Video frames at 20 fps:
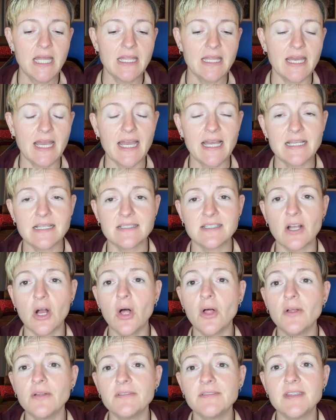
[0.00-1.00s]
that has
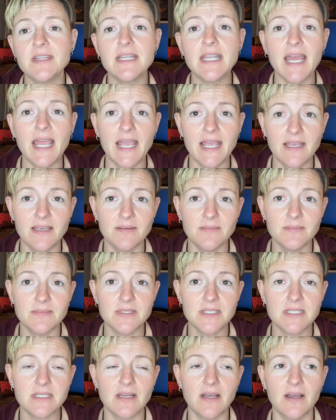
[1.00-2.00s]
all the
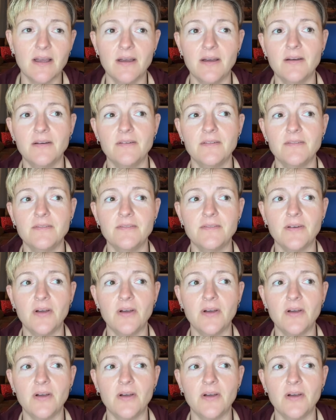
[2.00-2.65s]
names of